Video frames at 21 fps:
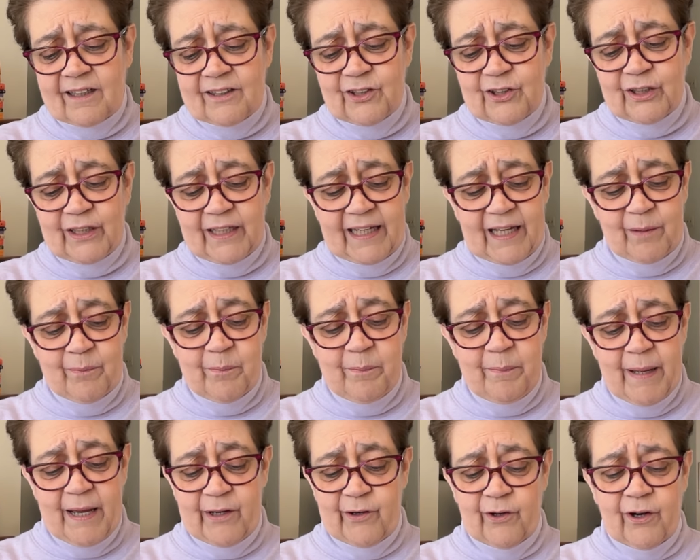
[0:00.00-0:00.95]
going to get
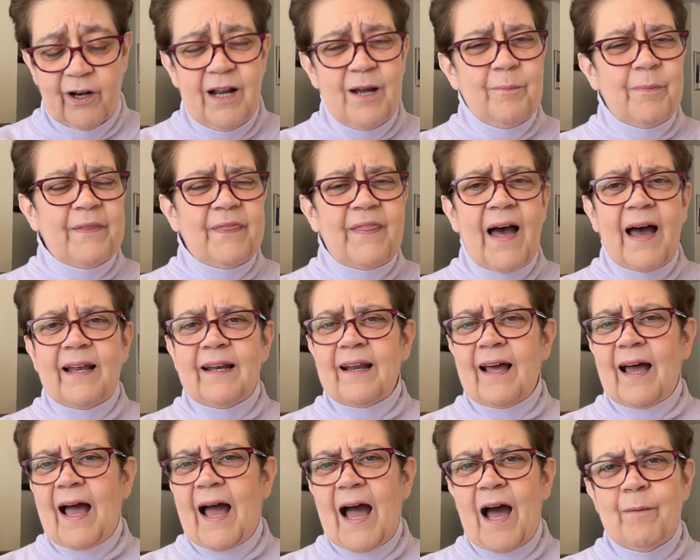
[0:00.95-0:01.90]
better. But that
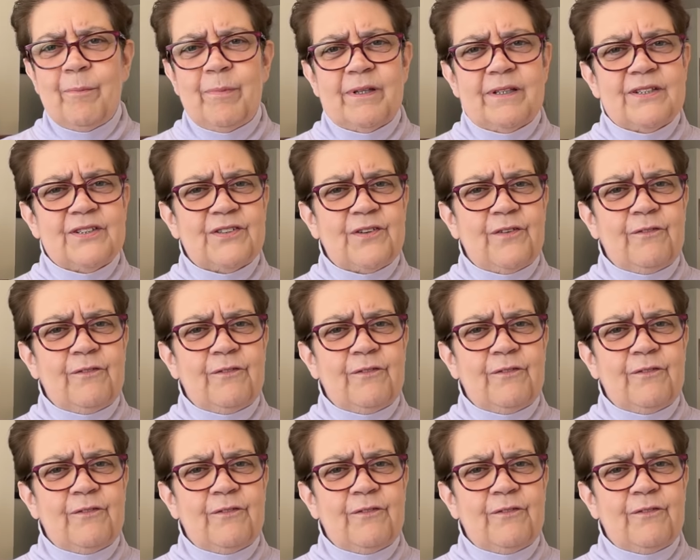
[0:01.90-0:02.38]
happens